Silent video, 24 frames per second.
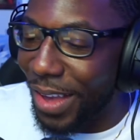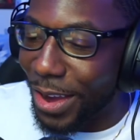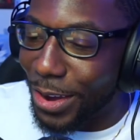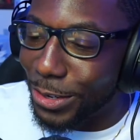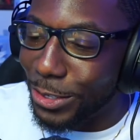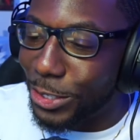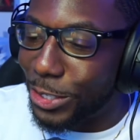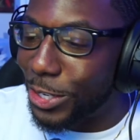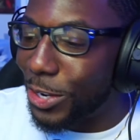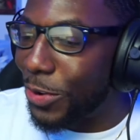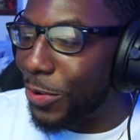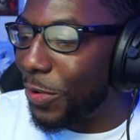Oh,
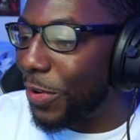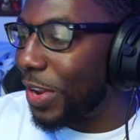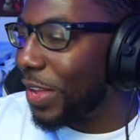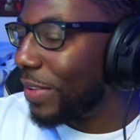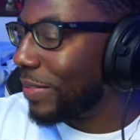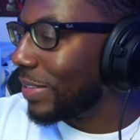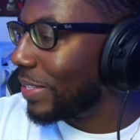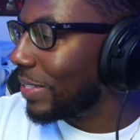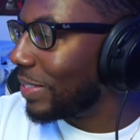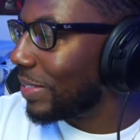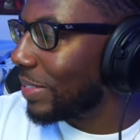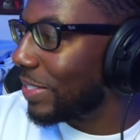so
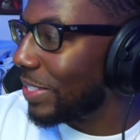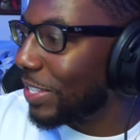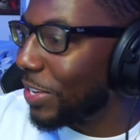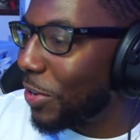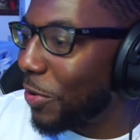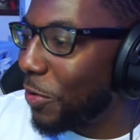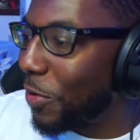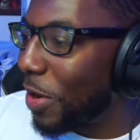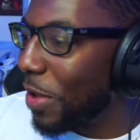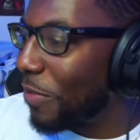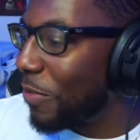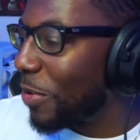I just
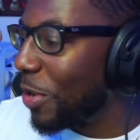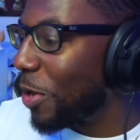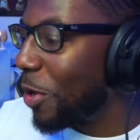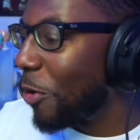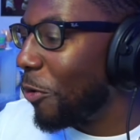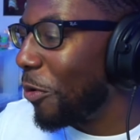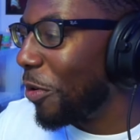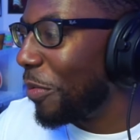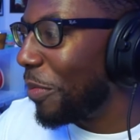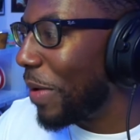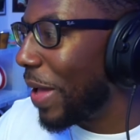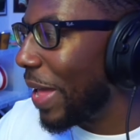wrote an
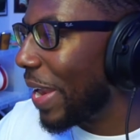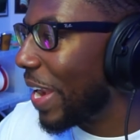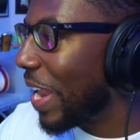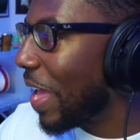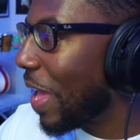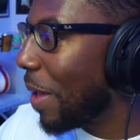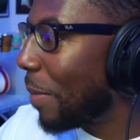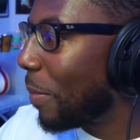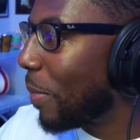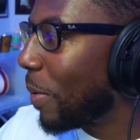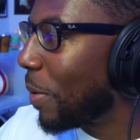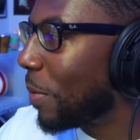original song,
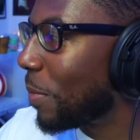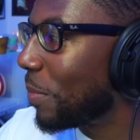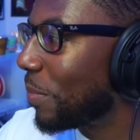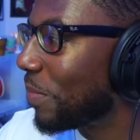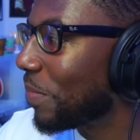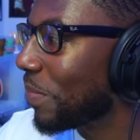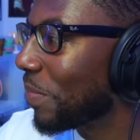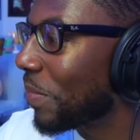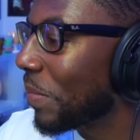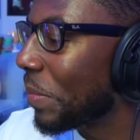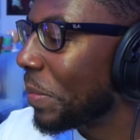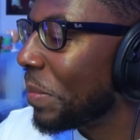but I don't know
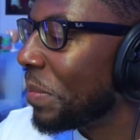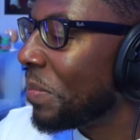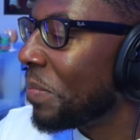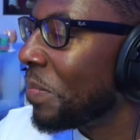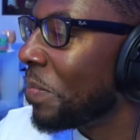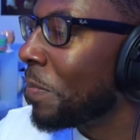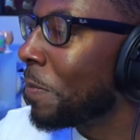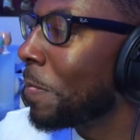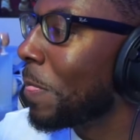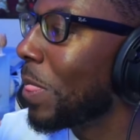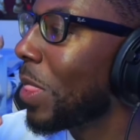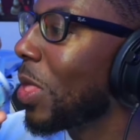what to
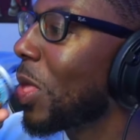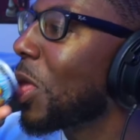title it.